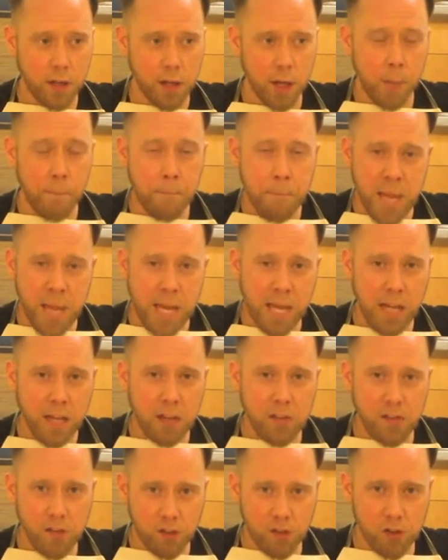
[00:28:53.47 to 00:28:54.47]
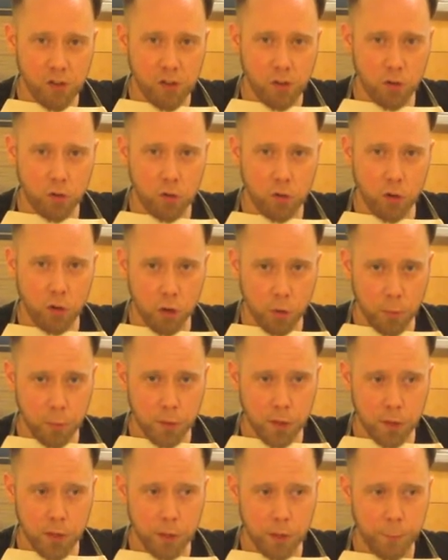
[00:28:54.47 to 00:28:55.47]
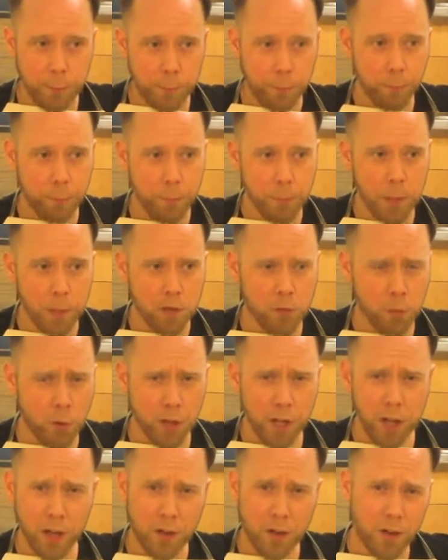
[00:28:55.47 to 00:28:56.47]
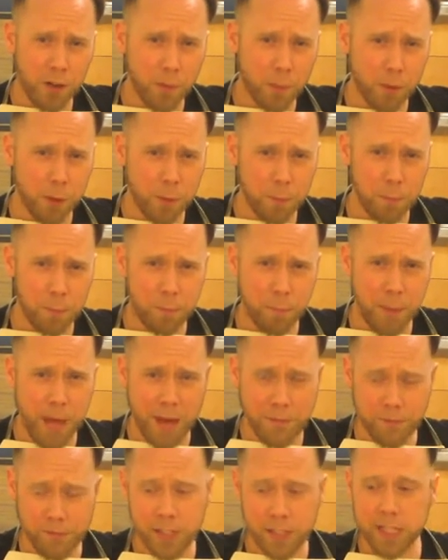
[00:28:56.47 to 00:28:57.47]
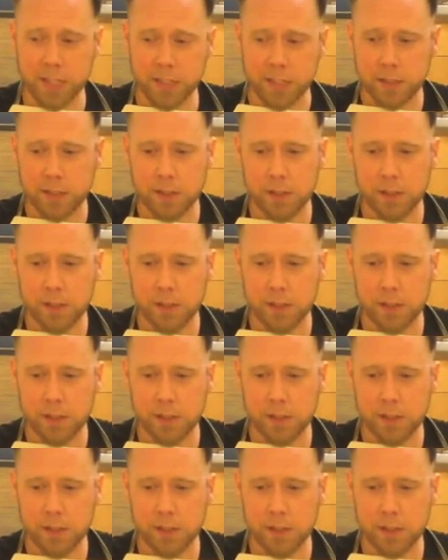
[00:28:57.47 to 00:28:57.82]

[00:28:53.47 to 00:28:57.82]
a mini digital cookbook. It's more like a cookbook pamphlet.